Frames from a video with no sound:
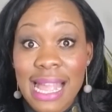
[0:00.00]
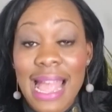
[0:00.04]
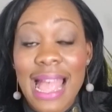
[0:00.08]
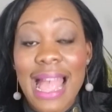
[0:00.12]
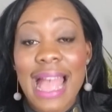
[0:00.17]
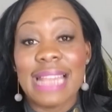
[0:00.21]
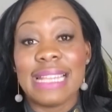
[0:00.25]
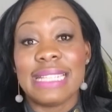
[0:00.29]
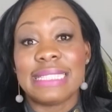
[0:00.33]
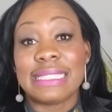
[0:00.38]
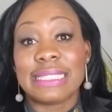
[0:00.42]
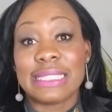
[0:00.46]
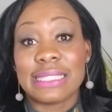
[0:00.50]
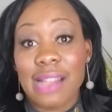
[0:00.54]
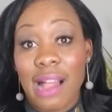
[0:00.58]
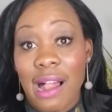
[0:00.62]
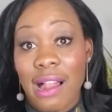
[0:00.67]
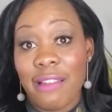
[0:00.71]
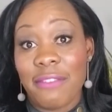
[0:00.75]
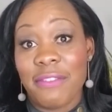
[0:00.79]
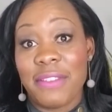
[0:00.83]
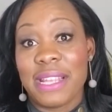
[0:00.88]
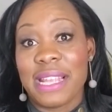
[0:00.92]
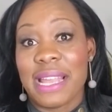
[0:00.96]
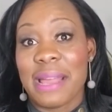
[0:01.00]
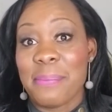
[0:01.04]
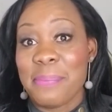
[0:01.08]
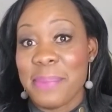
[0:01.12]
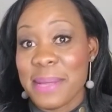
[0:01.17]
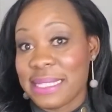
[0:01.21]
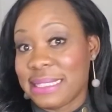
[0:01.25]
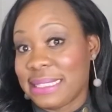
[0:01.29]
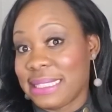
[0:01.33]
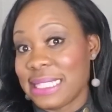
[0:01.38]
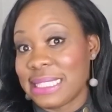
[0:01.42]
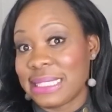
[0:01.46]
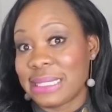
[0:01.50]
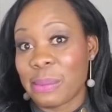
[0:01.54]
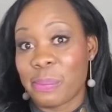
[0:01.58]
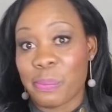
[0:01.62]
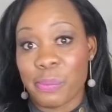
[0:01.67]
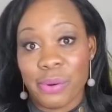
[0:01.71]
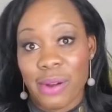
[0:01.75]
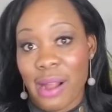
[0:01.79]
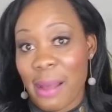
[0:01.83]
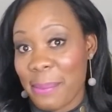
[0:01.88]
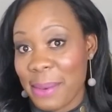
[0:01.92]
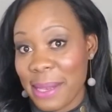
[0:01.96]
and is solving a business
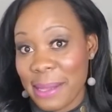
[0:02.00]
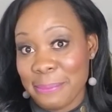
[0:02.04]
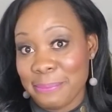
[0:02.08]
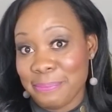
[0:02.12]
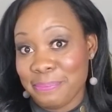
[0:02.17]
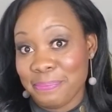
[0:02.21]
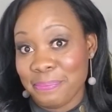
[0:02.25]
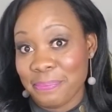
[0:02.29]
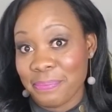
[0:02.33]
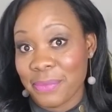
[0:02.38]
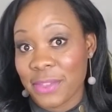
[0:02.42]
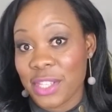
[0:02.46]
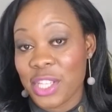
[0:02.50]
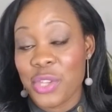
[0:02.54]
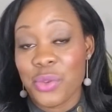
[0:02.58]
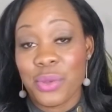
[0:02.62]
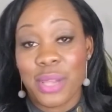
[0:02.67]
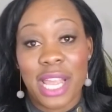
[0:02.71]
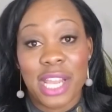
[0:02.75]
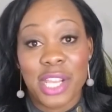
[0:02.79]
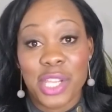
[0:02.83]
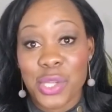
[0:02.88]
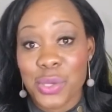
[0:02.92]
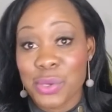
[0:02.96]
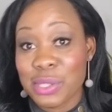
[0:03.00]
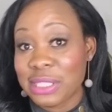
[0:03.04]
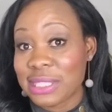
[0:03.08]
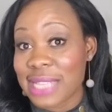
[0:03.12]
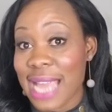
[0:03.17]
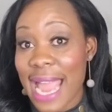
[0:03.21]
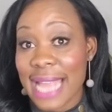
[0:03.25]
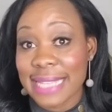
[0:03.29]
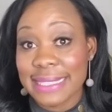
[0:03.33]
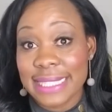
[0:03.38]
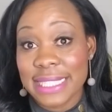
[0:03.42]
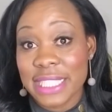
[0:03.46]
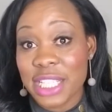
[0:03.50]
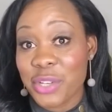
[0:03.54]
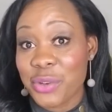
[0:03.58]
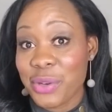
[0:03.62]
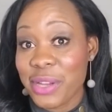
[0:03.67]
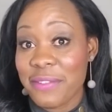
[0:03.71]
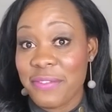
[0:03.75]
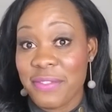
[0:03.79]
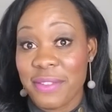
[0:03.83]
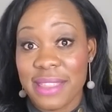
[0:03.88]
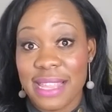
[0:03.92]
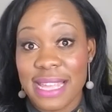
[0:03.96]
problem. You can use your I T
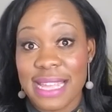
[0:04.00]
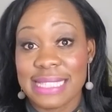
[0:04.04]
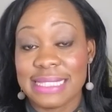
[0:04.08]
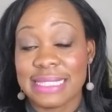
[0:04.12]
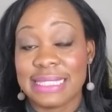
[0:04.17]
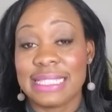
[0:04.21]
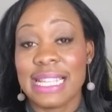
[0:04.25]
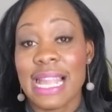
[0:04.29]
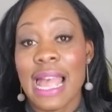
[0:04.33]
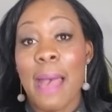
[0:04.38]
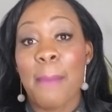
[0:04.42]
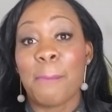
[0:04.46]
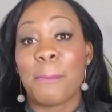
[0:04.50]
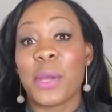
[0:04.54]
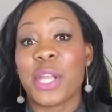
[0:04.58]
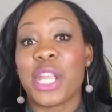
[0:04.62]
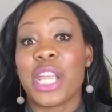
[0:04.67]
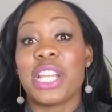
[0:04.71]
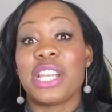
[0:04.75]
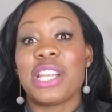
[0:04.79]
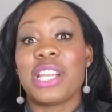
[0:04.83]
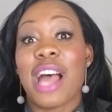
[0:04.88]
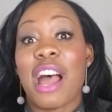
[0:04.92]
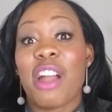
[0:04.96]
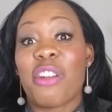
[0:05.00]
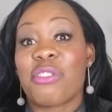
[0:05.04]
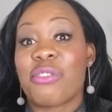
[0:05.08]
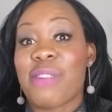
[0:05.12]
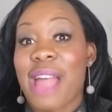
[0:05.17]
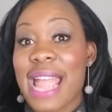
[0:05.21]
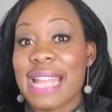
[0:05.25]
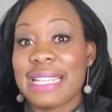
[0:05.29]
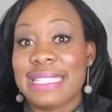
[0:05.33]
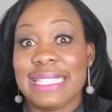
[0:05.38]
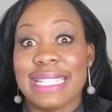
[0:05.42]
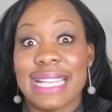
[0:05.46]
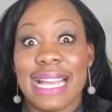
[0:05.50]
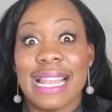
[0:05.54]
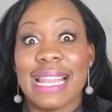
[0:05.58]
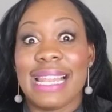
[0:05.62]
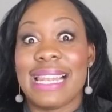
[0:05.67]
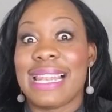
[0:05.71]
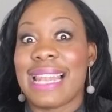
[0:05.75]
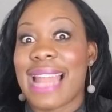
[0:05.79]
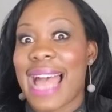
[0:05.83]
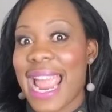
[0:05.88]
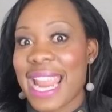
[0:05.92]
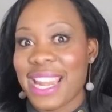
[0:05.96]
degree for this, but you're not writing
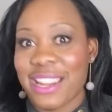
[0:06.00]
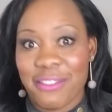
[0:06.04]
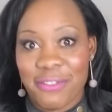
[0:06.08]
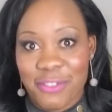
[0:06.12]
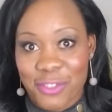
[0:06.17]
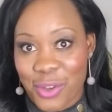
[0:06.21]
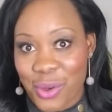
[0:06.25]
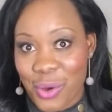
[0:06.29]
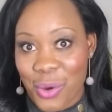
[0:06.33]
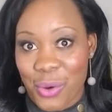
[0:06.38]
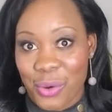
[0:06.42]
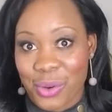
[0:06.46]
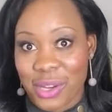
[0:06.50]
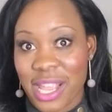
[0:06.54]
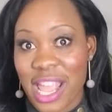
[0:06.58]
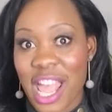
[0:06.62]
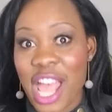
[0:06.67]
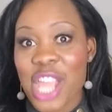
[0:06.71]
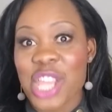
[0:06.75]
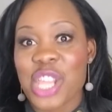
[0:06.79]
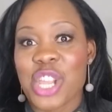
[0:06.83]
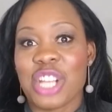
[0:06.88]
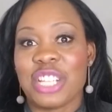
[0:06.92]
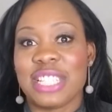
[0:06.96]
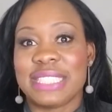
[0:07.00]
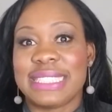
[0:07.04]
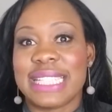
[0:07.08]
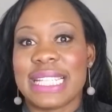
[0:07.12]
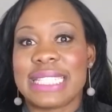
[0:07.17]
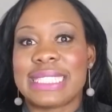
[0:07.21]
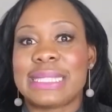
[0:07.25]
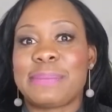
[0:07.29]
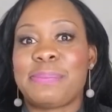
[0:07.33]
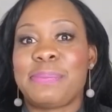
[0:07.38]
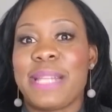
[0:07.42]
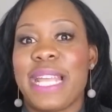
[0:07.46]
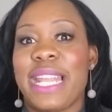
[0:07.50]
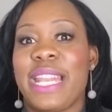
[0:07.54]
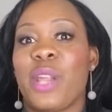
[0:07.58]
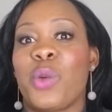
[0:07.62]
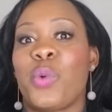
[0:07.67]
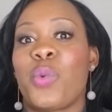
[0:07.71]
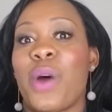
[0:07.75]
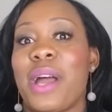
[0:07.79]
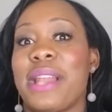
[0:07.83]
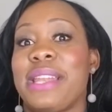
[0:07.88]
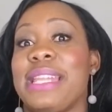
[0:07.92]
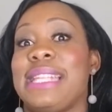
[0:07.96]
a line of code. You're just
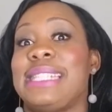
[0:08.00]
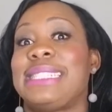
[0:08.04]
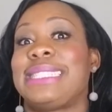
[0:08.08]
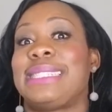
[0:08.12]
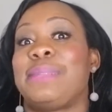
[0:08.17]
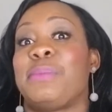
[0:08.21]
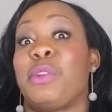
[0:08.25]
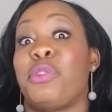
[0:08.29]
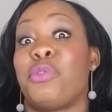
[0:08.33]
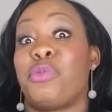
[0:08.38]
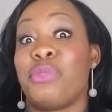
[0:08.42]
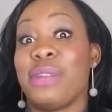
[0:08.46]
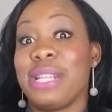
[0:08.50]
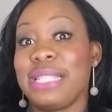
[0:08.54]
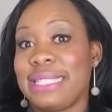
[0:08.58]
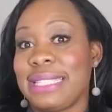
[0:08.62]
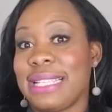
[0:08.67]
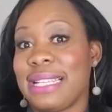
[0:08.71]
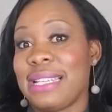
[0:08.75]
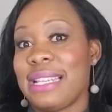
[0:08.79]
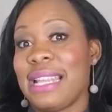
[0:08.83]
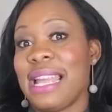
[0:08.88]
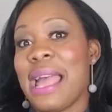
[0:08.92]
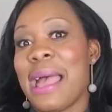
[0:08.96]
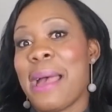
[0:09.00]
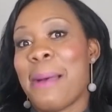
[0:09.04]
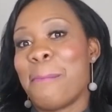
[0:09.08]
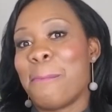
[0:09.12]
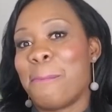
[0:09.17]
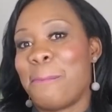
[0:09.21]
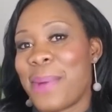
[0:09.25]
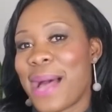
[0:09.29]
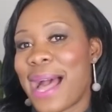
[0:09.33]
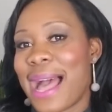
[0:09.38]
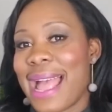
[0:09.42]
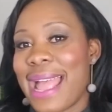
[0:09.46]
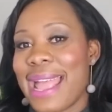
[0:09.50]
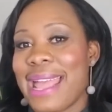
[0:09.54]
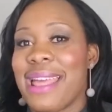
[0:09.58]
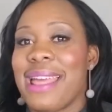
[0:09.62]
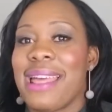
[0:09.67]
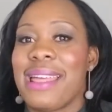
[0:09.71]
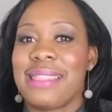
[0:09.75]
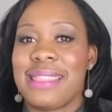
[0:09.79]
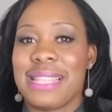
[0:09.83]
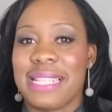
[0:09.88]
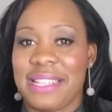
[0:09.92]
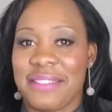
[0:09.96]
explaining what needs to be written by the